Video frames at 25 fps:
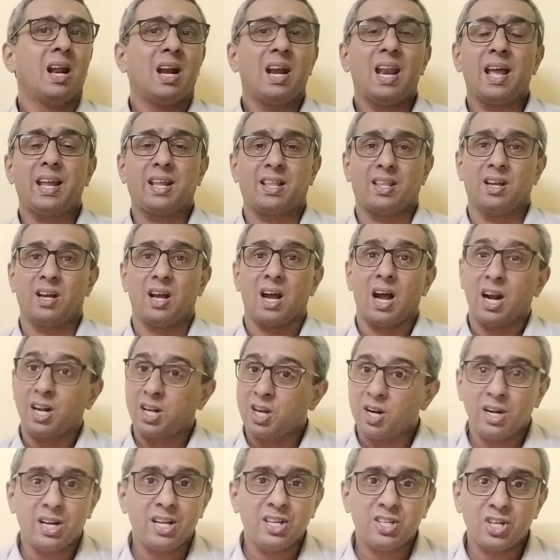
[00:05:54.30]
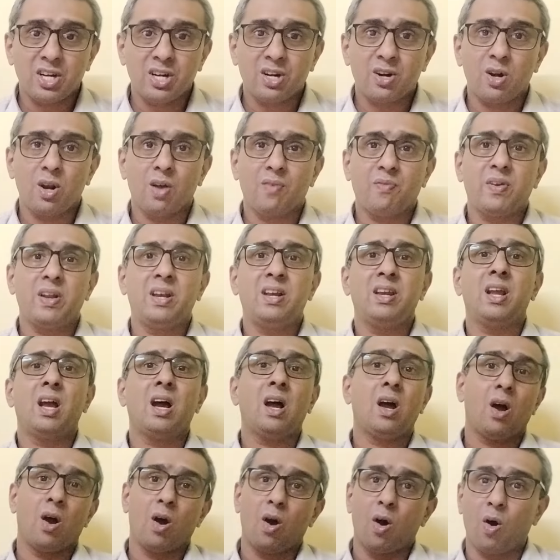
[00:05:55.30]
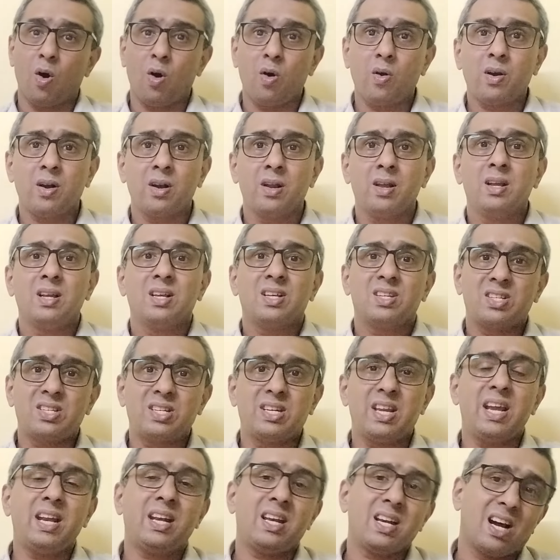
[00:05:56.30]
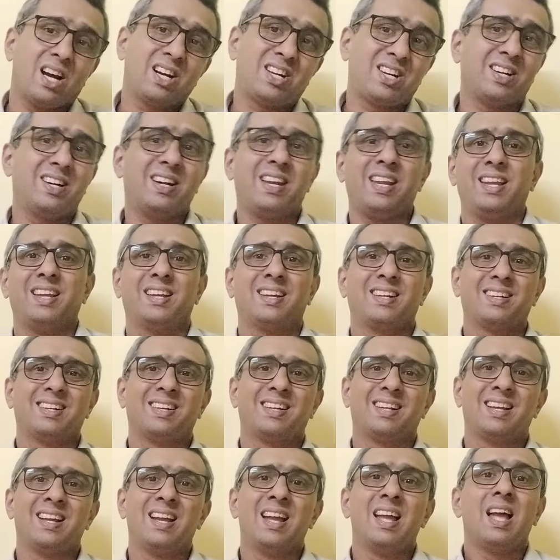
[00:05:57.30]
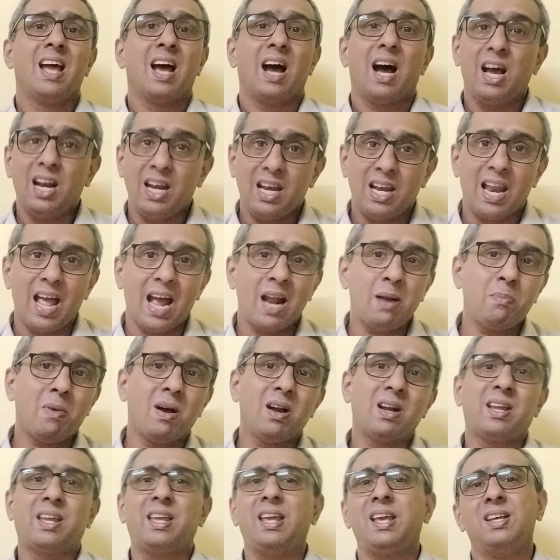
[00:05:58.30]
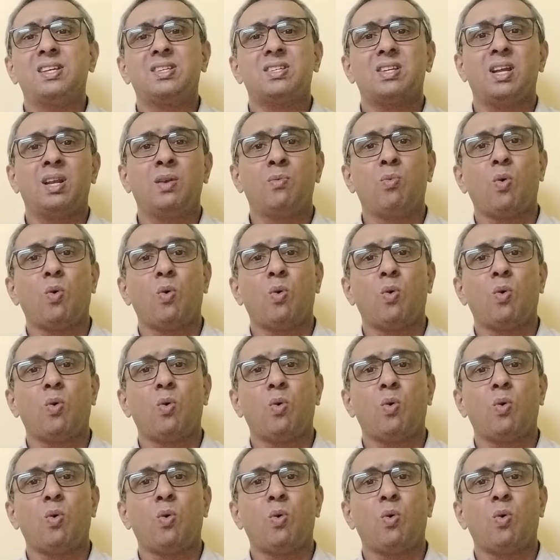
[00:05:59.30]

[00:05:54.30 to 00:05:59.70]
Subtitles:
like the Attorney General of India or State Attorney. A landmark case